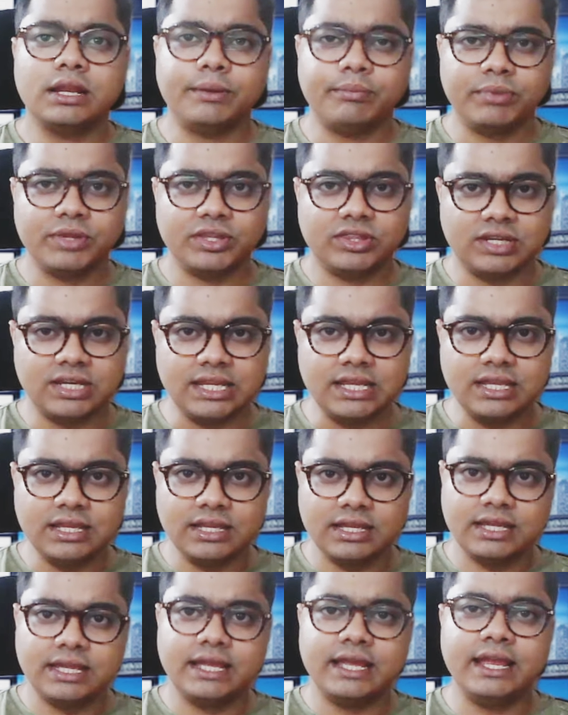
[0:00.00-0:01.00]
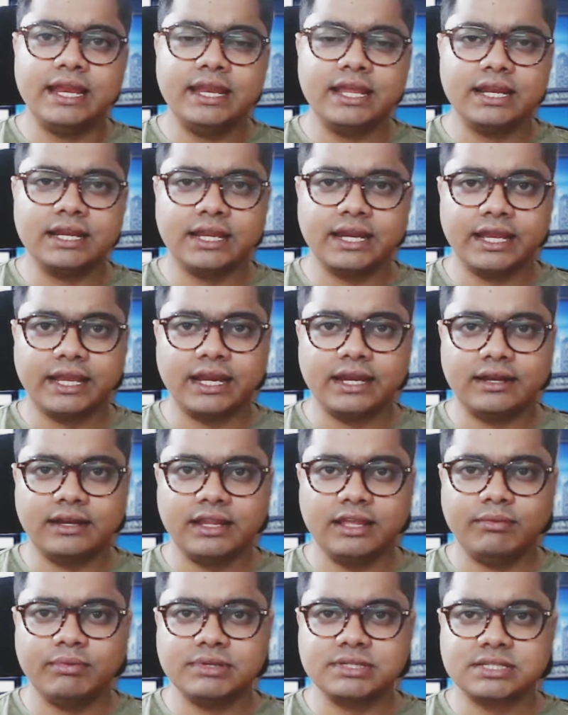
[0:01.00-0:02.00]
Number 3, Indian cricket
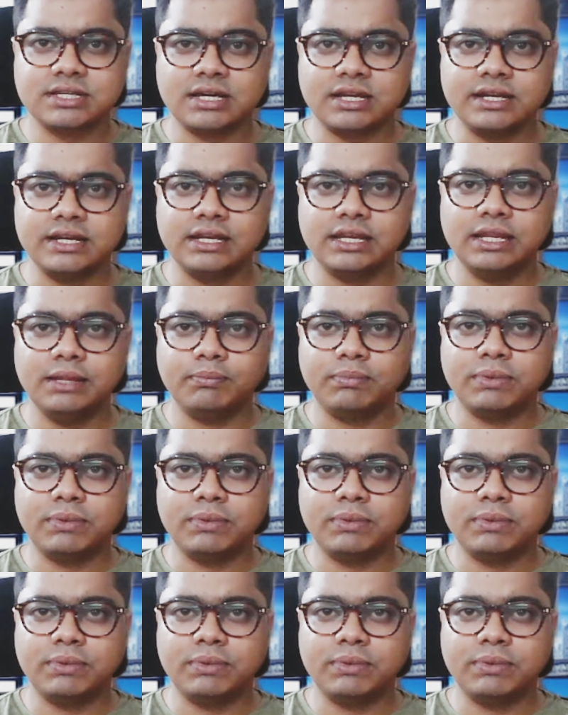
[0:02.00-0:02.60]
team is currently